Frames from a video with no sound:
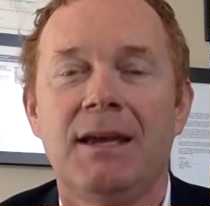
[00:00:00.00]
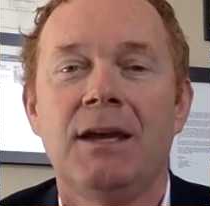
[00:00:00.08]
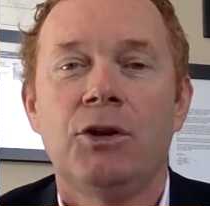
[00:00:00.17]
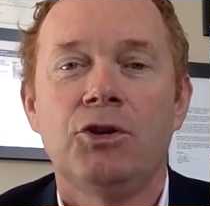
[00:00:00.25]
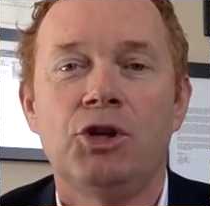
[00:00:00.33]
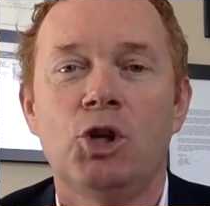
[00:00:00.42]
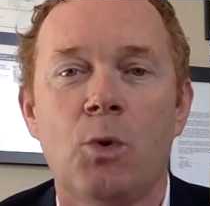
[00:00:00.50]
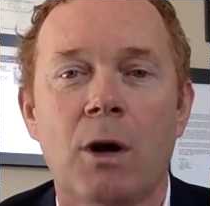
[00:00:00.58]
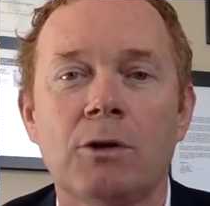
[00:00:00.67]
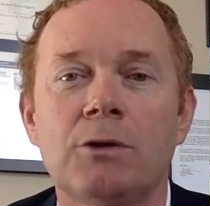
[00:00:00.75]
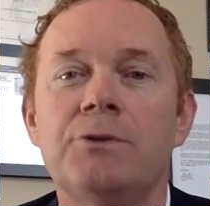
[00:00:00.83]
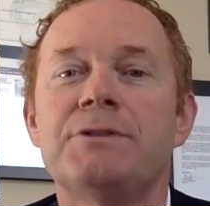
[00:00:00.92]
You are
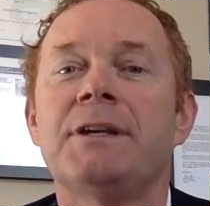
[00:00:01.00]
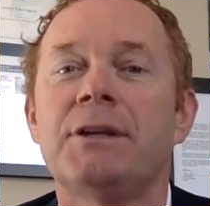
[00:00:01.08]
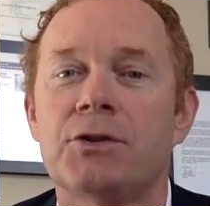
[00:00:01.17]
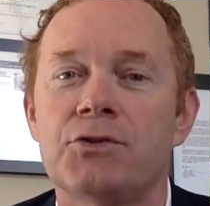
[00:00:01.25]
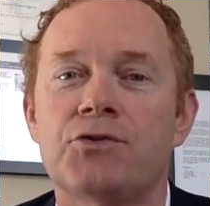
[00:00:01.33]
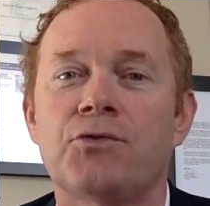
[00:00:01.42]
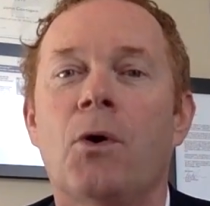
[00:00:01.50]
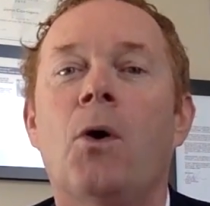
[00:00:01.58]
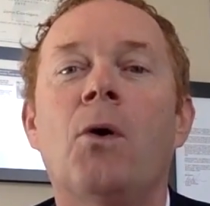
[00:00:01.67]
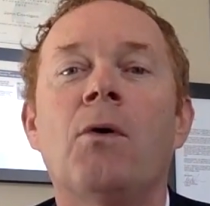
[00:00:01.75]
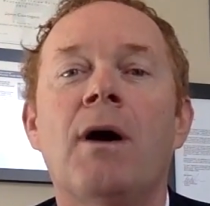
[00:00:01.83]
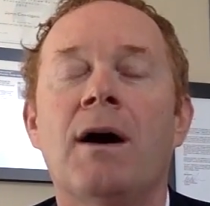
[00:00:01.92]
losing
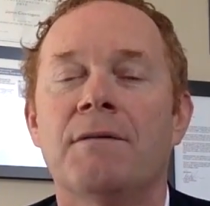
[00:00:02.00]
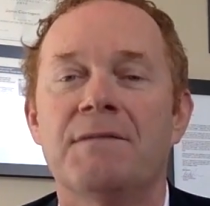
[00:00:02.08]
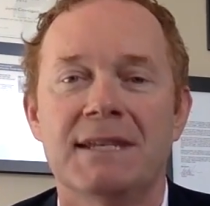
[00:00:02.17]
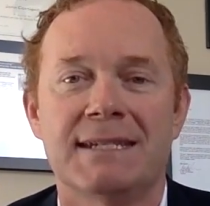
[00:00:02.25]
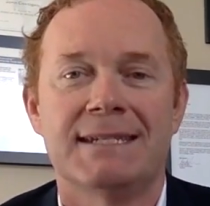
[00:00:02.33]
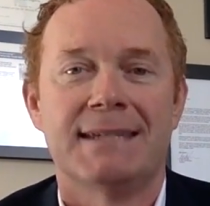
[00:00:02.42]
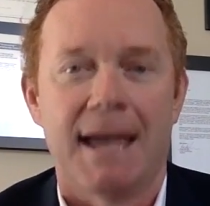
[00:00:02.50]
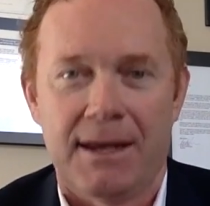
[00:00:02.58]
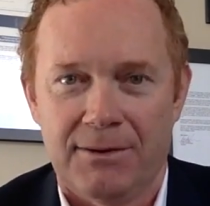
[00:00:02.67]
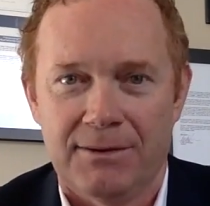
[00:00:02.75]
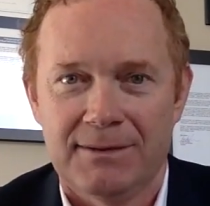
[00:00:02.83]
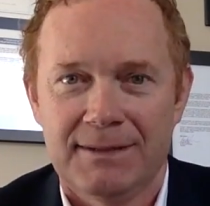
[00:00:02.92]
control of the sale.